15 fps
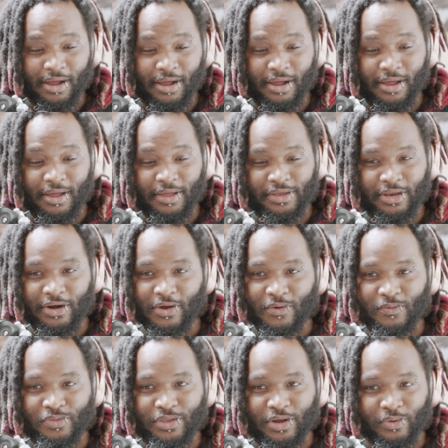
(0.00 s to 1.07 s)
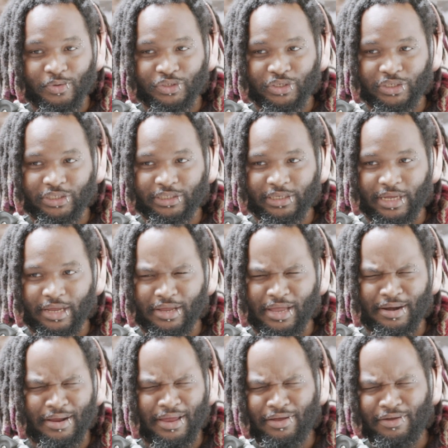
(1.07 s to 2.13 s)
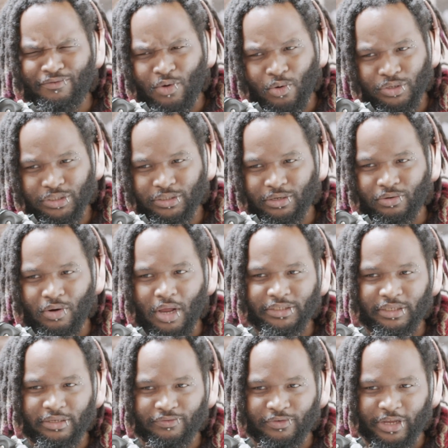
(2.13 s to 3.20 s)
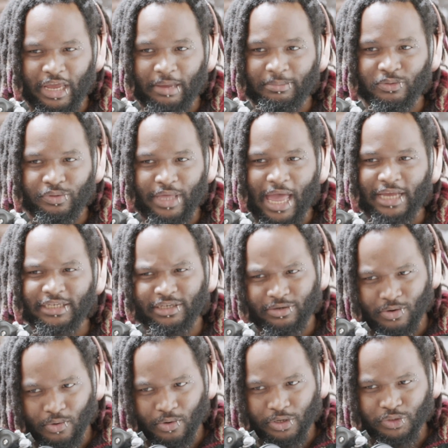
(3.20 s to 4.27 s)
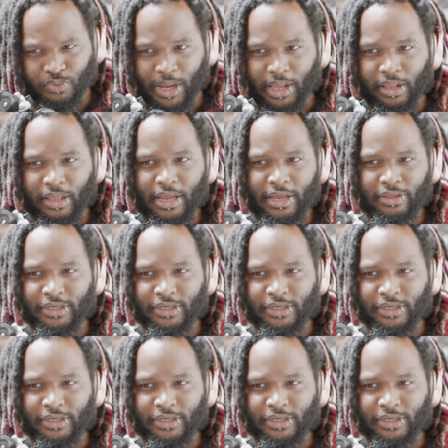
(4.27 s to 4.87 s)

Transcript: There was just, and of course, across the different games with Accent Core as well,